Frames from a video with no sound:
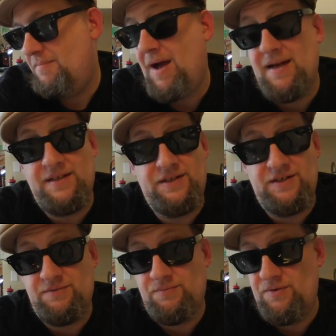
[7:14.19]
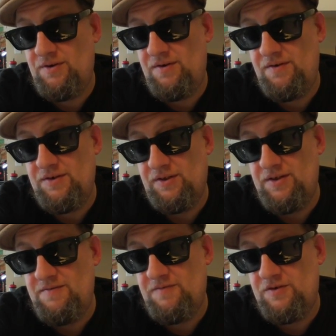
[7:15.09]
Packages were
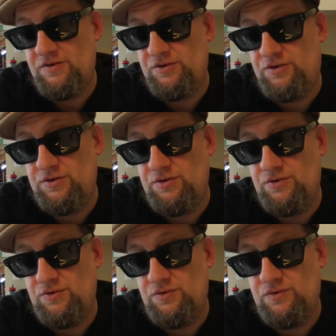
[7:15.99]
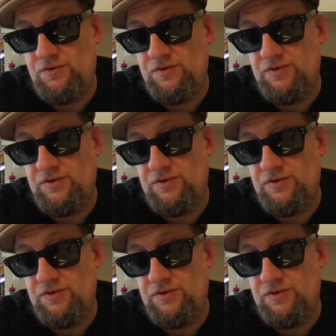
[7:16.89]
delivered to